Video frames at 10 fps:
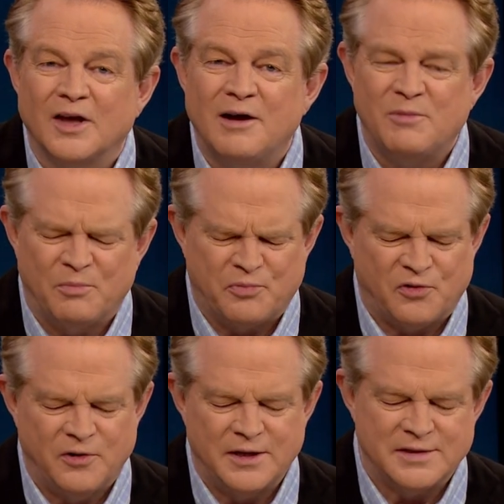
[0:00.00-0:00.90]
I'm a
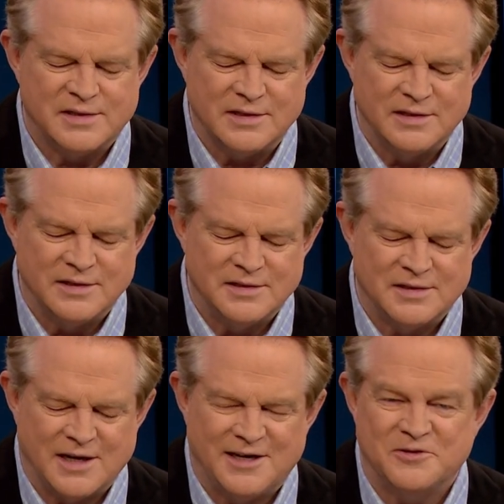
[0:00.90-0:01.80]
prince in
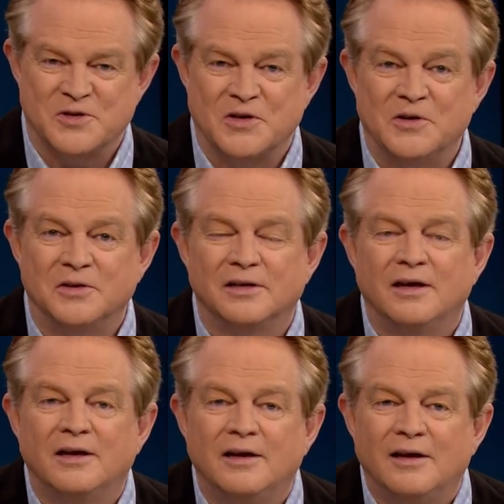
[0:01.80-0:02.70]
his household.
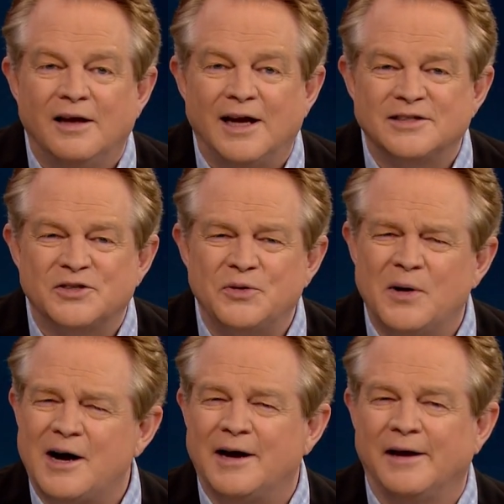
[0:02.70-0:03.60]
That's
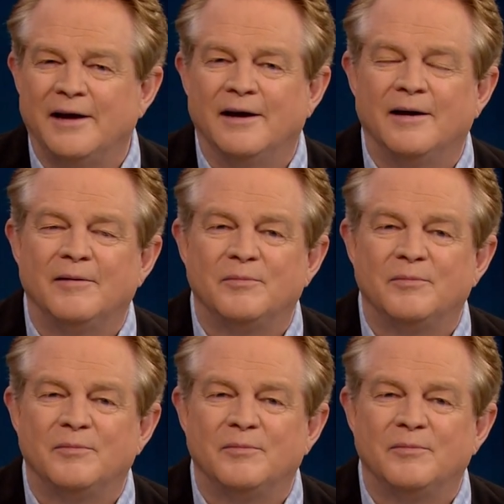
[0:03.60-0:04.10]
who I am.